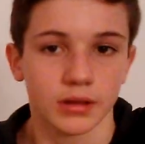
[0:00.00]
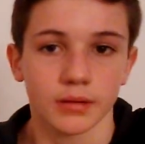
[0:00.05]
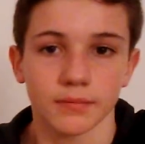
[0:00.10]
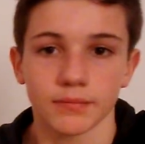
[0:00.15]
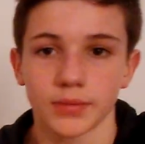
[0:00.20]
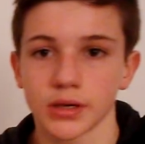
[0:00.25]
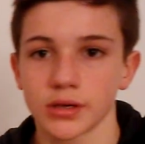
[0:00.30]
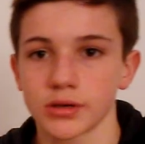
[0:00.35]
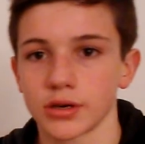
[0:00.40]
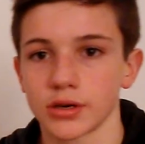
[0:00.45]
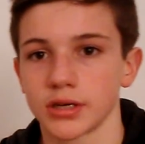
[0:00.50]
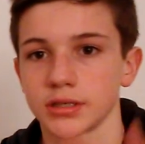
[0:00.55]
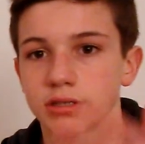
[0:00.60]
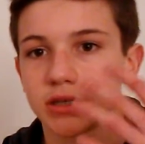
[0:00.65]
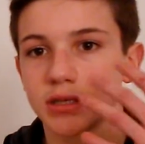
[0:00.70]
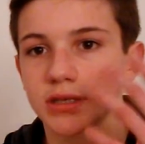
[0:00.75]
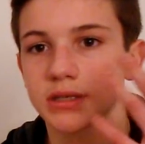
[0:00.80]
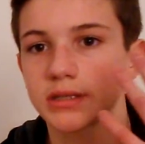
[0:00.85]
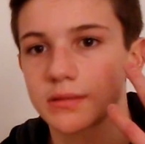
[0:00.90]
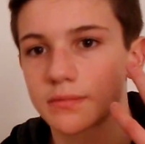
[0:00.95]
Because
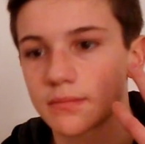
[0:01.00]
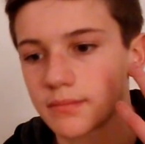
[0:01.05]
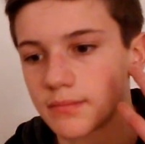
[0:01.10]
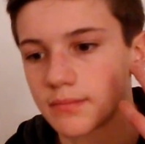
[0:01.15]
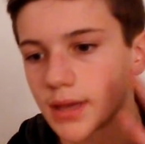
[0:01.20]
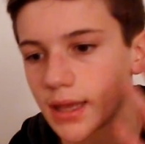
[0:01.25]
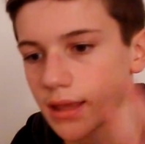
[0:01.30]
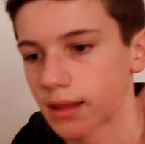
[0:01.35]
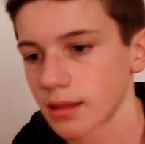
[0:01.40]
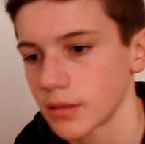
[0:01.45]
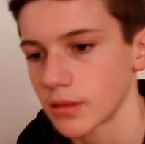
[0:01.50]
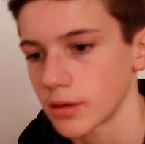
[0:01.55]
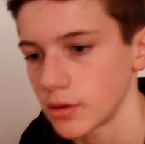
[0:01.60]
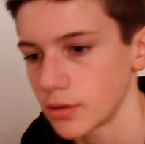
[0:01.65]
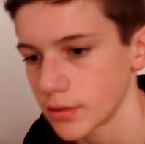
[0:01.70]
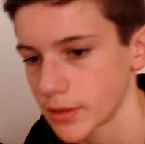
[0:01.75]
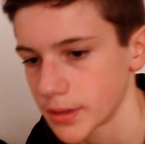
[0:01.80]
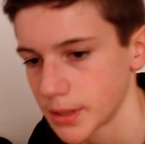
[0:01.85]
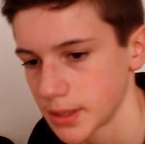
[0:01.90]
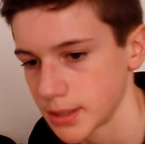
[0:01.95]
it's making the
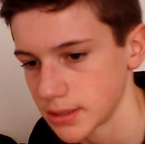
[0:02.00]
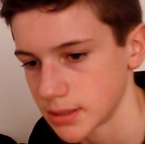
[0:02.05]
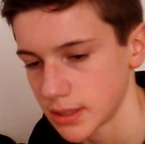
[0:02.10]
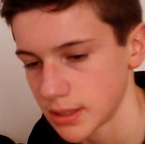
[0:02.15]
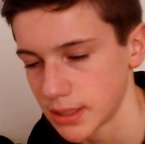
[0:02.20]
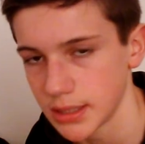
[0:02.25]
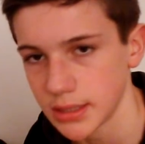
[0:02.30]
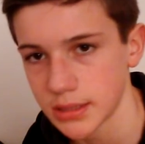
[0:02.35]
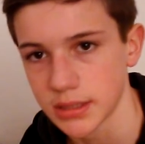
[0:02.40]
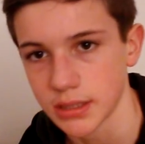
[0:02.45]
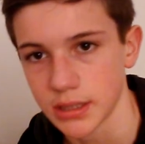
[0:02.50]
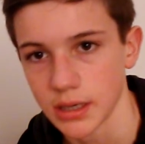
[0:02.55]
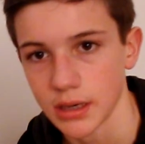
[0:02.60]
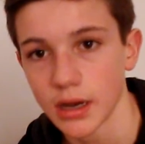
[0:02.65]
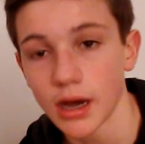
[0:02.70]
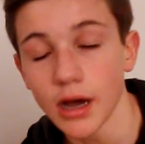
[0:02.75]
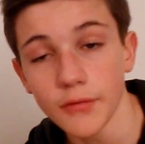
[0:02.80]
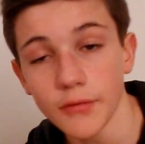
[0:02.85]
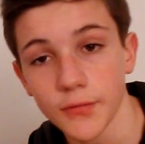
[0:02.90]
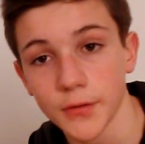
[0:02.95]
whole things easier.
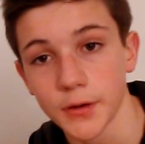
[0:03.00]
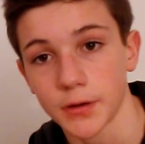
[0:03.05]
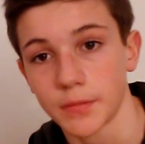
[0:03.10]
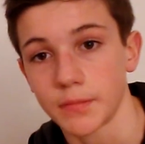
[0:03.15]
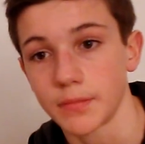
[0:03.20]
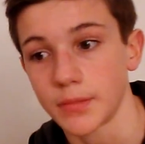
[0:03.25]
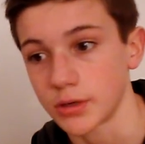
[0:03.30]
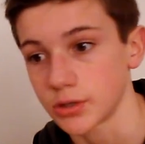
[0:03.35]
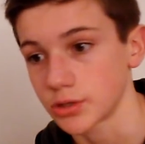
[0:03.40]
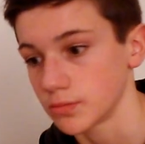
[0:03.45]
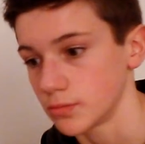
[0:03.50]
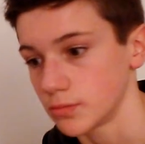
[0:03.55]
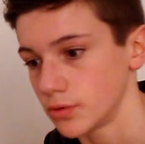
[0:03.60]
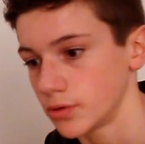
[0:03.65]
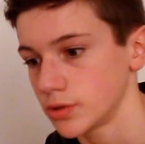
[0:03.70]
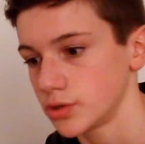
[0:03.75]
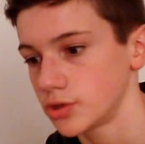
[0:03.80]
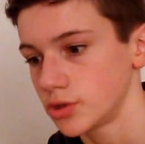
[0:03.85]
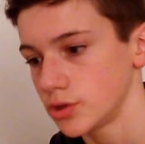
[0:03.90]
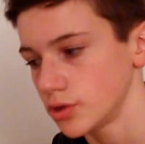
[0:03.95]
I've got much
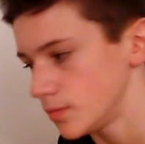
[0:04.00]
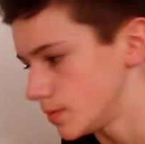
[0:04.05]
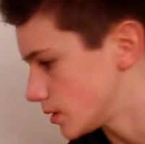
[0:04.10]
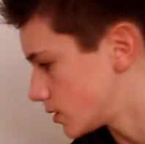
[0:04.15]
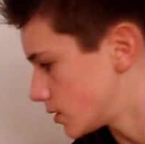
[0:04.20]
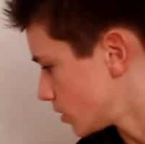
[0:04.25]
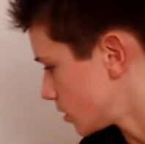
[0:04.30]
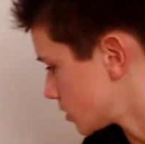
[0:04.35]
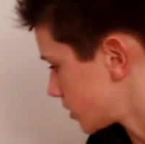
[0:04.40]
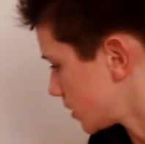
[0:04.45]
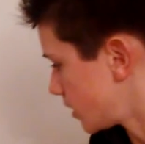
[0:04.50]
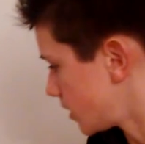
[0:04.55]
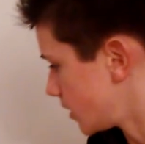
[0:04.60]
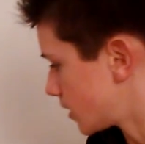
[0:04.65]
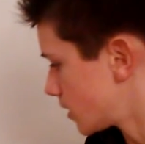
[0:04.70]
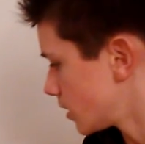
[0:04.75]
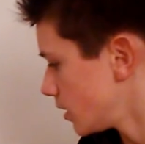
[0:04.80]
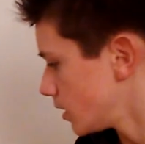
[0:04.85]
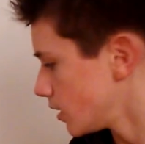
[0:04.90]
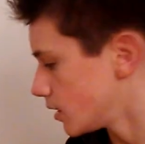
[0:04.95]
more too, because
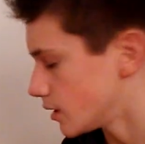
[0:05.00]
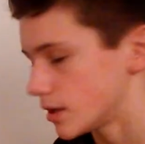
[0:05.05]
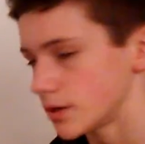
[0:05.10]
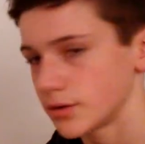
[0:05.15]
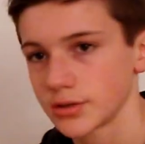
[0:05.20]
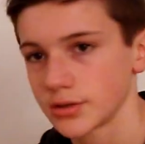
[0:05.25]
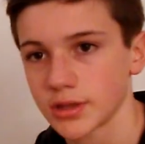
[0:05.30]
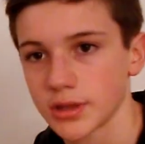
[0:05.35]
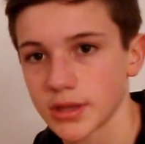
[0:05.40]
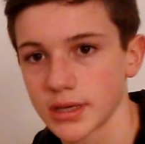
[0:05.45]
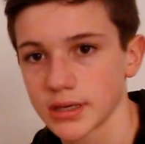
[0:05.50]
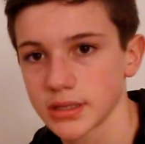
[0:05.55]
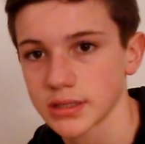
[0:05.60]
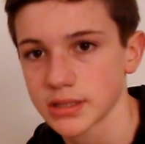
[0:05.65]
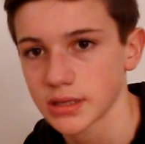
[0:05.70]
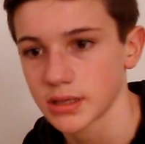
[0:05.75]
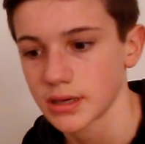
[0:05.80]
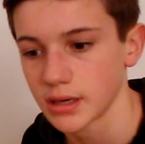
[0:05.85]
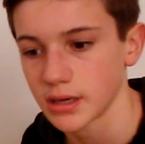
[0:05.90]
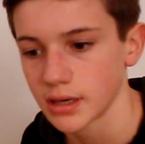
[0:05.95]
like there are
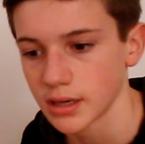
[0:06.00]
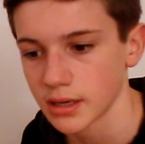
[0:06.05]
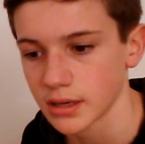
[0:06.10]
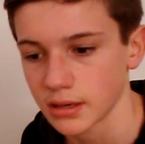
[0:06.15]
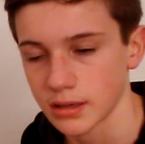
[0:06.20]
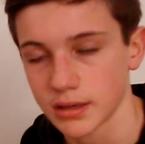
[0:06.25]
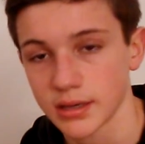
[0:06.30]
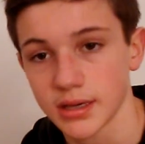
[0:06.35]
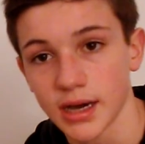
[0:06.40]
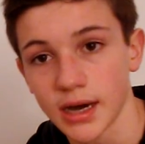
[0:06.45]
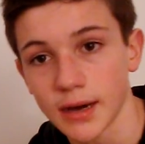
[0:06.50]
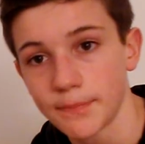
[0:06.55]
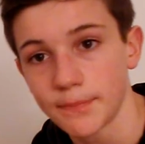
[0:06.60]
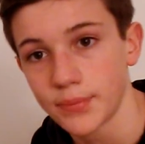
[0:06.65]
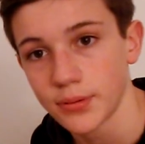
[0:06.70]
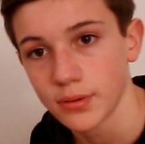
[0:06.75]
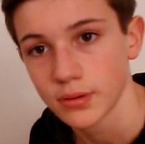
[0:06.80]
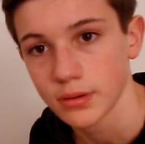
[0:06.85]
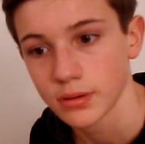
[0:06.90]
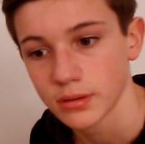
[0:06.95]
things like
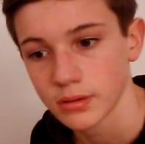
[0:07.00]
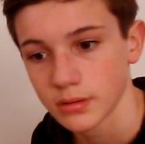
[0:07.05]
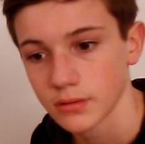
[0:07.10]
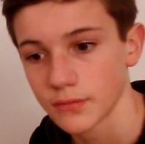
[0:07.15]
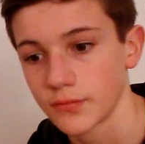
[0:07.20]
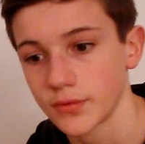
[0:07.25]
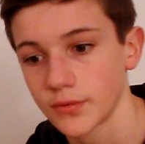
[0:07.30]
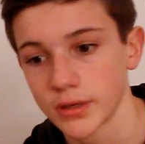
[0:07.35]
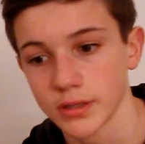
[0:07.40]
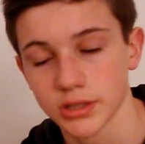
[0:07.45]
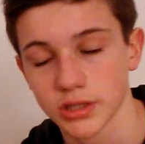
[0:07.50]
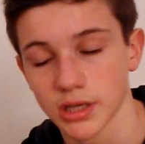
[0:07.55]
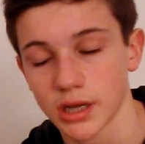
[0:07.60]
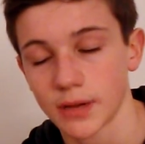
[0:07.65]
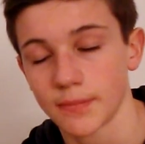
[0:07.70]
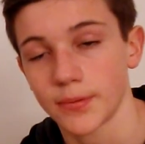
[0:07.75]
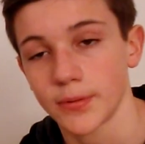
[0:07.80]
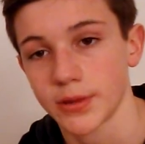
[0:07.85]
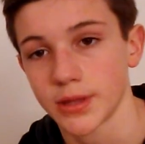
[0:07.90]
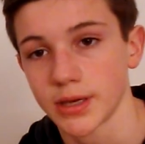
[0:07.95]
cup, for
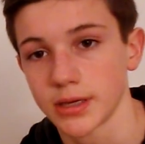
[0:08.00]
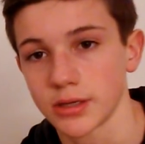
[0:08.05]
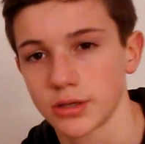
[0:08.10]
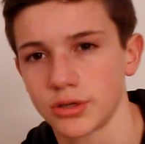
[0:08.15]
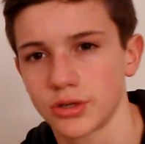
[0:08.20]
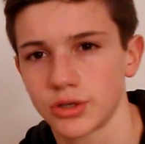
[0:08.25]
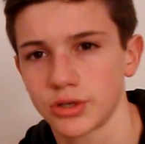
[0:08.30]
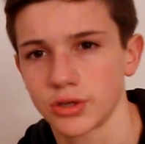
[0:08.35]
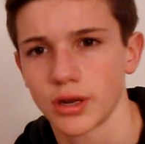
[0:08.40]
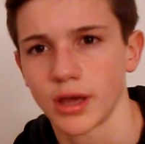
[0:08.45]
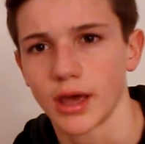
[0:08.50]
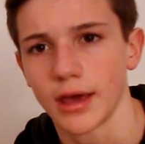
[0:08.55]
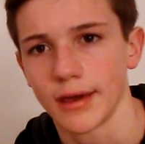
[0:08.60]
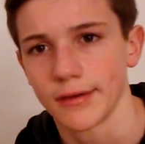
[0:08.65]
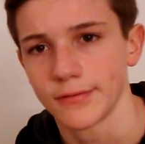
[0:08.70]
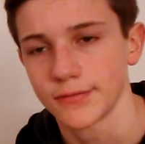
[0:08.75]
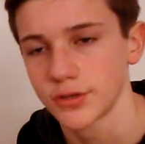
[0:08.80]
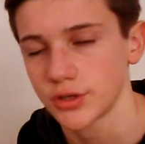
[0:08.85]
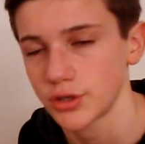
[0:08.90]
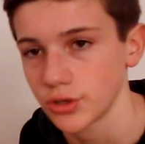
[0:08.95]
example, that you should
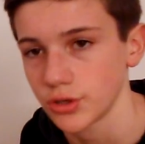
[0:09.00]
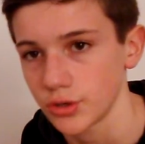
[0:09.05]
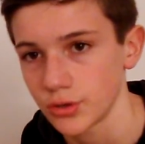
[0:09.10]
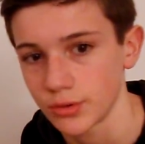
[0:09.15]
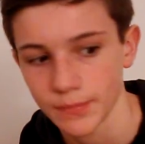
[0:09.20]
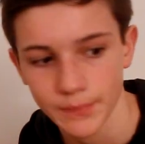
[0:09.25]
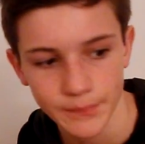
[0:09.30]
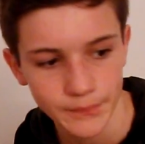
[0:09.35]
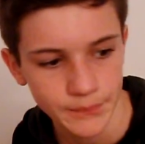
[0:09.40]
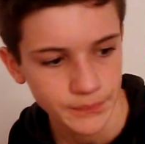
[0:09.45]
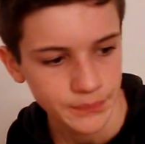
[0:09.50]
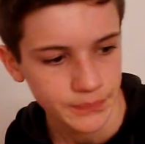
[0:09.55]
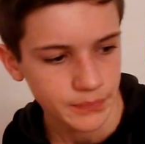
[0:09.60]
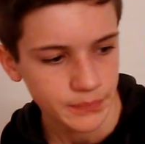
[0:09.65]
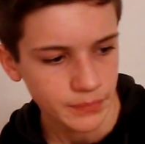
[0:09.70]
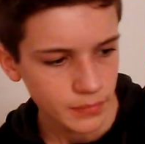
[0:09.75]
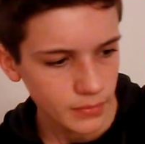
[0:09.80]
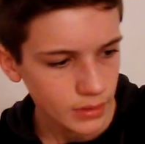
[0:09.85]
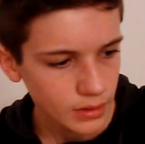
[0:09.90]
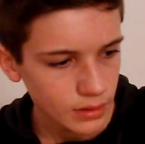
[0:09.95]
have too.
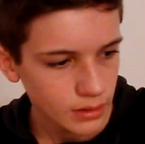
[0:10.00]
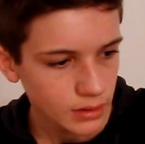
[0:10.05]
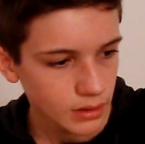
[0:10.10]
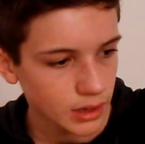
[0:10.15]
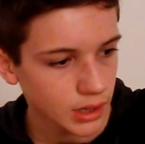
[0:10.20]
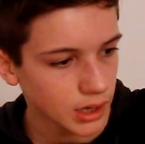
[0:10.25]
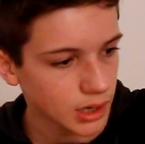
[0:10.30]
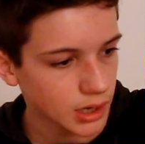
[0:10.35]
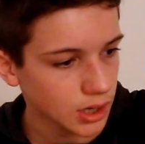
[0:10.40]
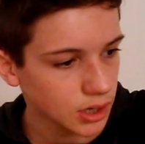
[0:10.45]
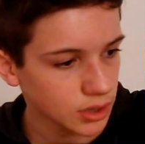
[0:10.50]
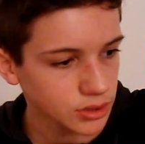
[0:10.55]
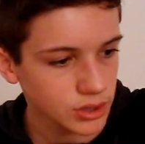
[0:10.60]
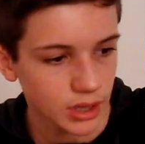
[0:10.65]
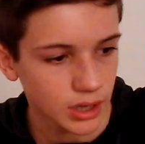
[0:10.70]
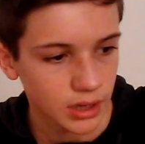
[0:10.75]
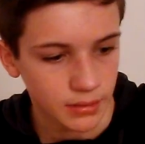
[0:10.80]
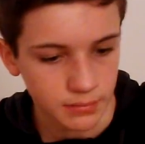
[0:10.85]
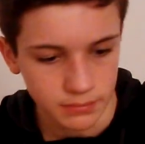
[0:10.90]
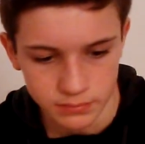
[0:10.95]
And
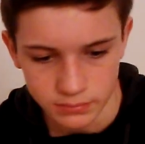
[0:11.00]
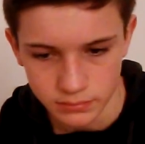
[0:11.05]
yeah,